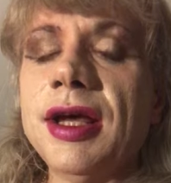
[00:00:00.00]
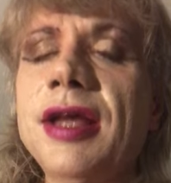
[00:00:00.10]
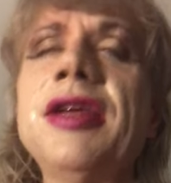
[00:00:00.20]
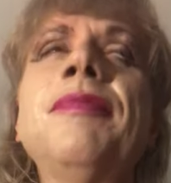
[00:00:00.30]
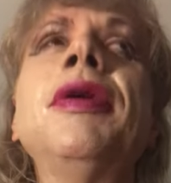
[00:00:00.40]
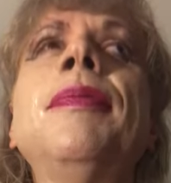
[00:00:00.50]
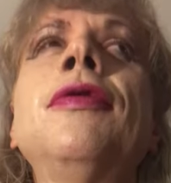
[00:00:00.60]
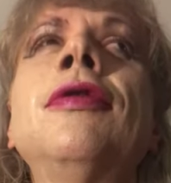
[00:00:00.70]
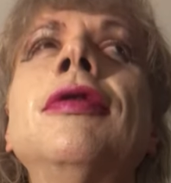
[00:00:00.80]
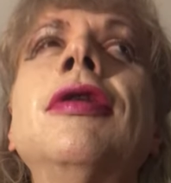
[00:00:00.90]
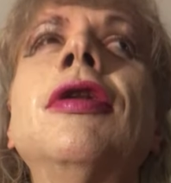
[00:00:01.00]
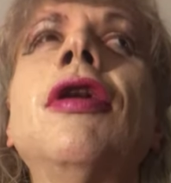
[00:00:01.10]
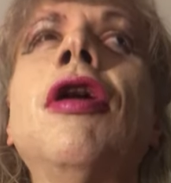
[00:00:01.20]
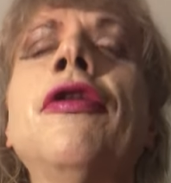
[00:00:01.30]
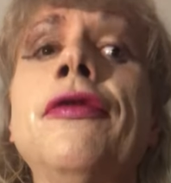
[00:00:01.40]
And then people
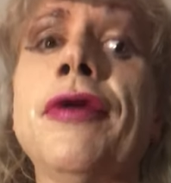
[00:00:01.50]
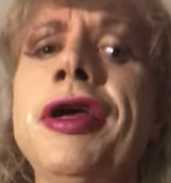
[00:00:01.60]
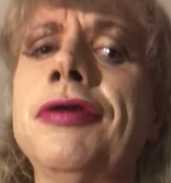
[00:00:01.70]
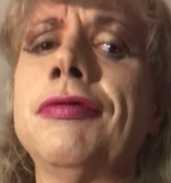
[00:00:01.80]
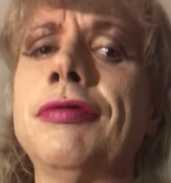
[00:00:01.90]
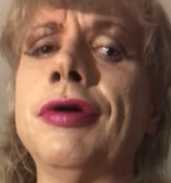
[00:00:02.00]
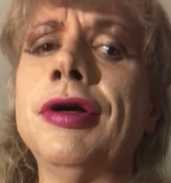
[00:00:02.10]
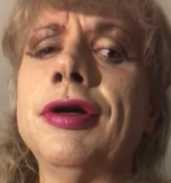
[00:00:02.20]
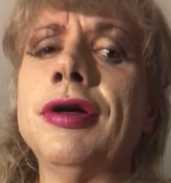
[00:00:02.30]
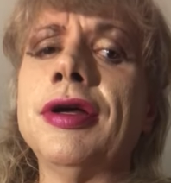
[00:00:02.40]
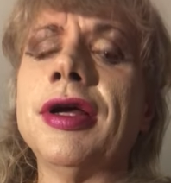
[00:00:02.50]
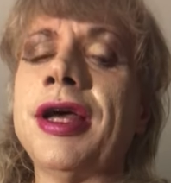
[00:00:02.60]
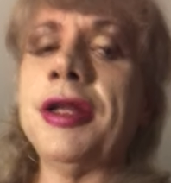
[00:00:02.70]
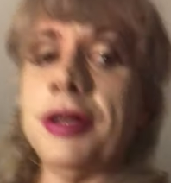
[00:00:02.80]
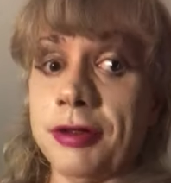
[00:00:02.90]
on the right
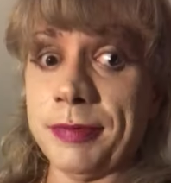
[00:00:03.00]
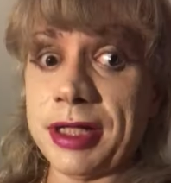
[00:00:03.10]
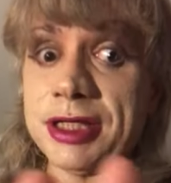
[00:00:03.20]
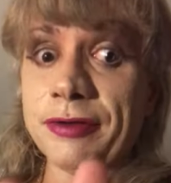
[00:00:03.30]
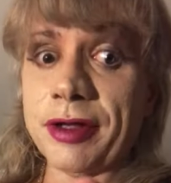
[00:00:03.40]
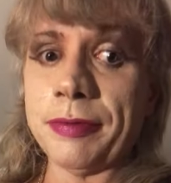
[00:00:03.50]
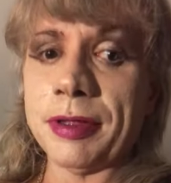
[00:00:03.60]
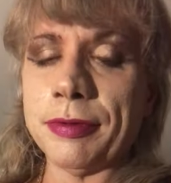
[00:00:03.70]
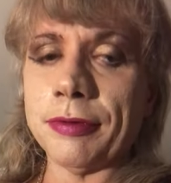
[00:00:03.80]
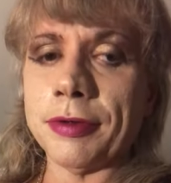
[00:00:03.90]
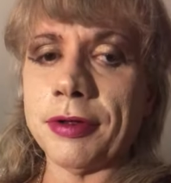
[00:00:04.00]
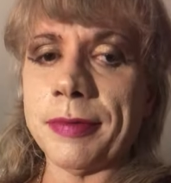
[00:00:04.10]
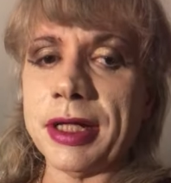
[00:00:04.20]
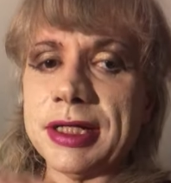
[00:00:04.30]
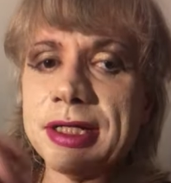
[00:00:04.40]
I'm not saying right people are wrong.
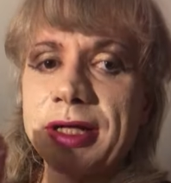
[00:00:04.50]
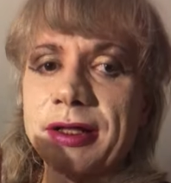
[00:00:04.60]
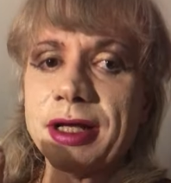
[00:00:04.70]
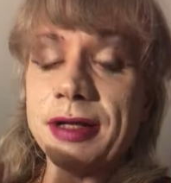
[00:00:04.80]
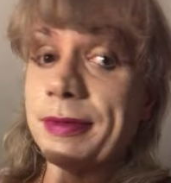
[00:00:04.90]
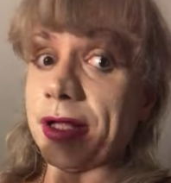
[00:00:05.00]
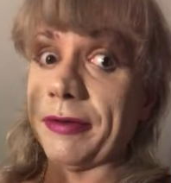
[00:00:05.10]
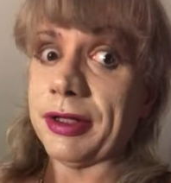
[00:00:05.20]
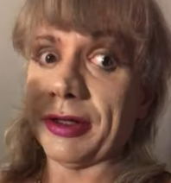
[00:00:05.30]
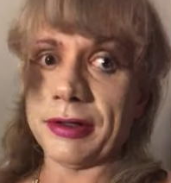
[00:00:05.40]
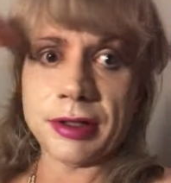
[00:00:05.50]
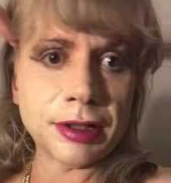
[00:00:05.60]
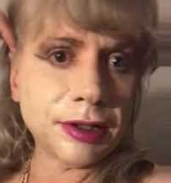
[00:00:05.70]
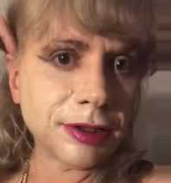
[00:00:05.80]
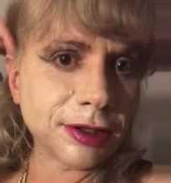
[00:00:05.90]
I'm not saying that. I'm not
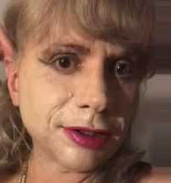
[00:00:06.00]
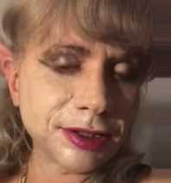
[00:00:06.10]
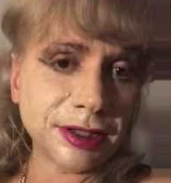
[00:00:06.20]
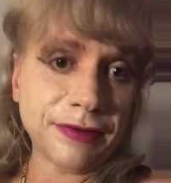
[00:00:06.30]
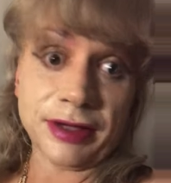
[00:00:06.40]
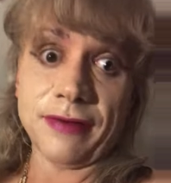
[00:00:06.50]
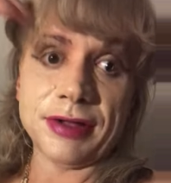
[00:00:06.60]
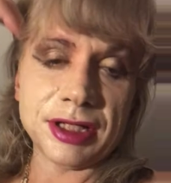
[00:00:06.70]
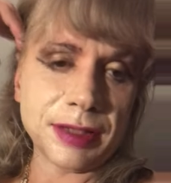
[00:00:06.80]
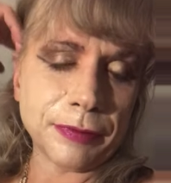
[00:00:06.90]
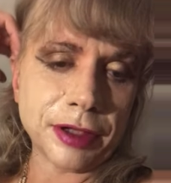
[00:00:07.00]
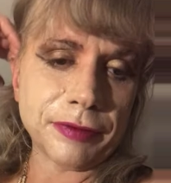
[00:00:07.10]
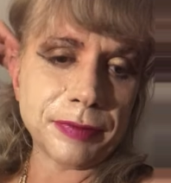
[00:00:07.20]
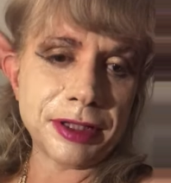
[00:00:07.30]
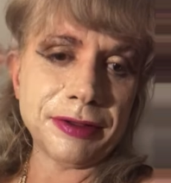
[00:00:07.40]
on the left. Obviously, I'm right
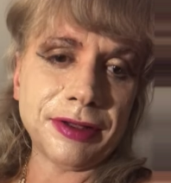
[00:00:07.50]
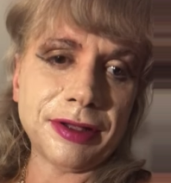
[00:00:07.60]
wing, but.